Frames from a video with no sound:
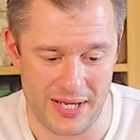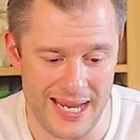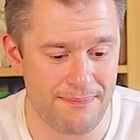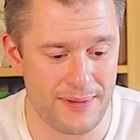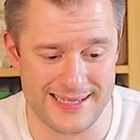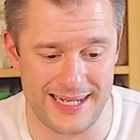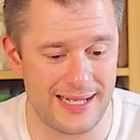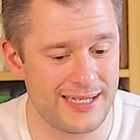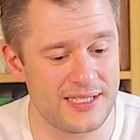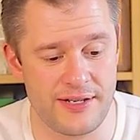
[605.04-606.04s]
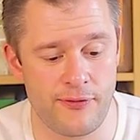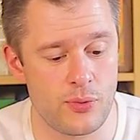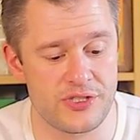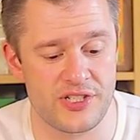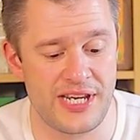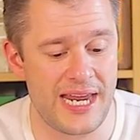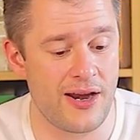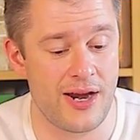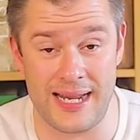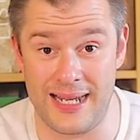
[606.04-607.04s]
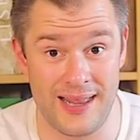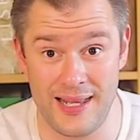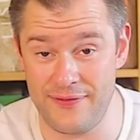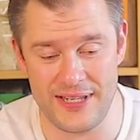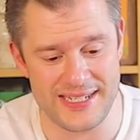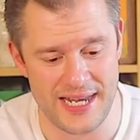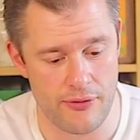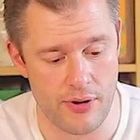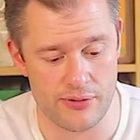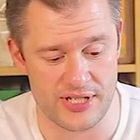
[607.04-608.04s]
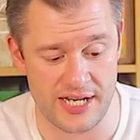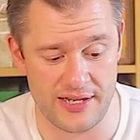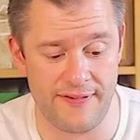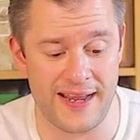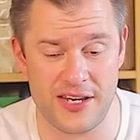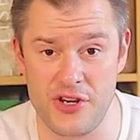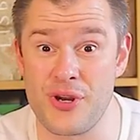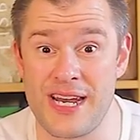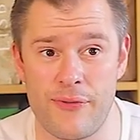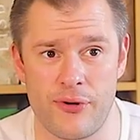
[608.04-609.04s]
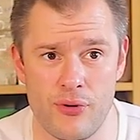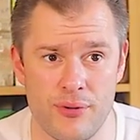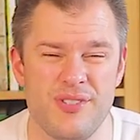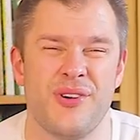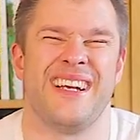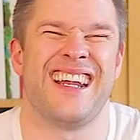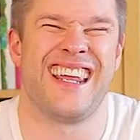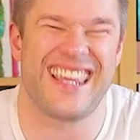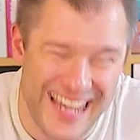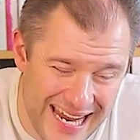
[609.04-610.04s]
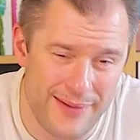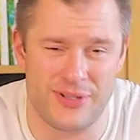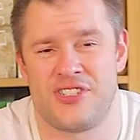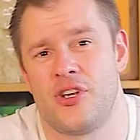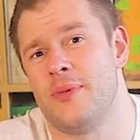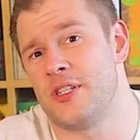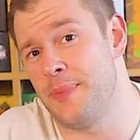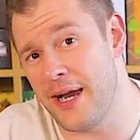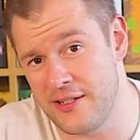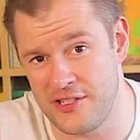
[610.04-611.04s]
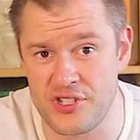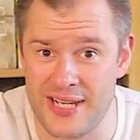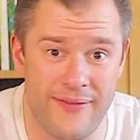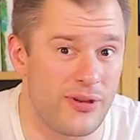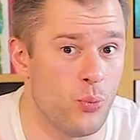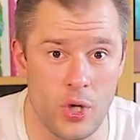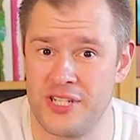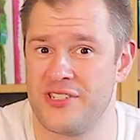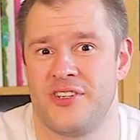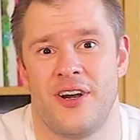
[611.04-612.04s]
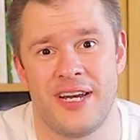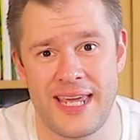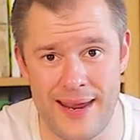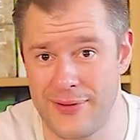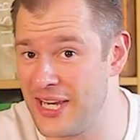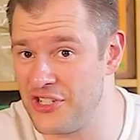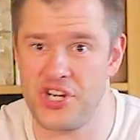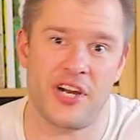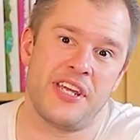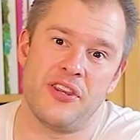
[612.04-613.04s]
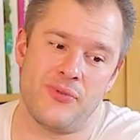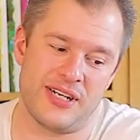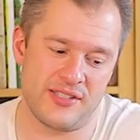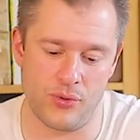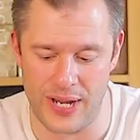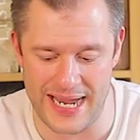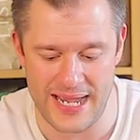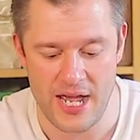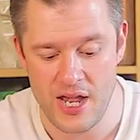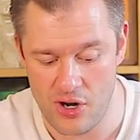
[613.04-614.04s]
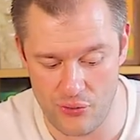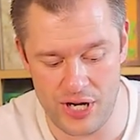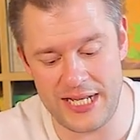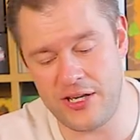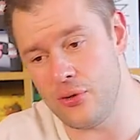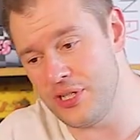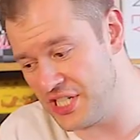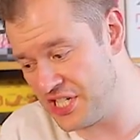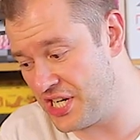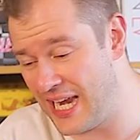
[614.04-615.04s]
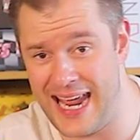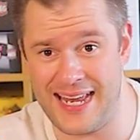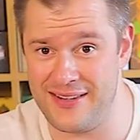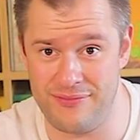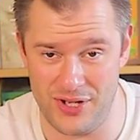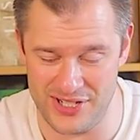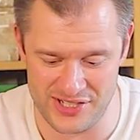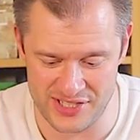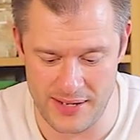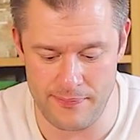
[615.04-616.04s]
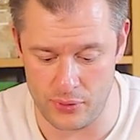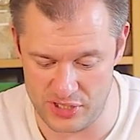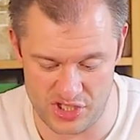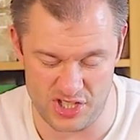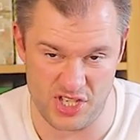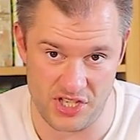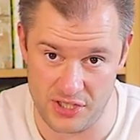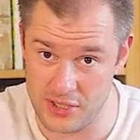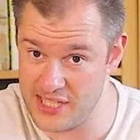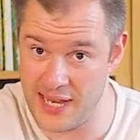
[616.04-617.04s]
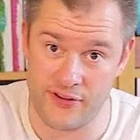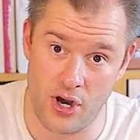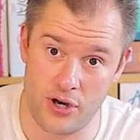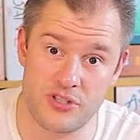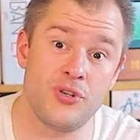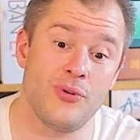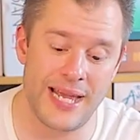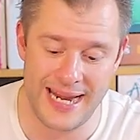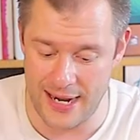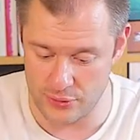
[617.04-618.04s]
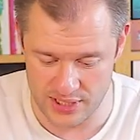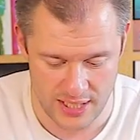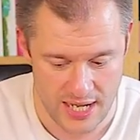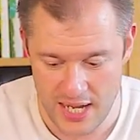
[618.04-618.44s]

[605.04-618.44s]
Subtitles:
yeah, there's a lot of different ones on here, and I love these heroes, and the fact that you can now recruit them during the game is so much better than just having one at the start of the game and then chucking the rest away. Really cool addition, and nice and simple. It's just another set of cards that you lay out.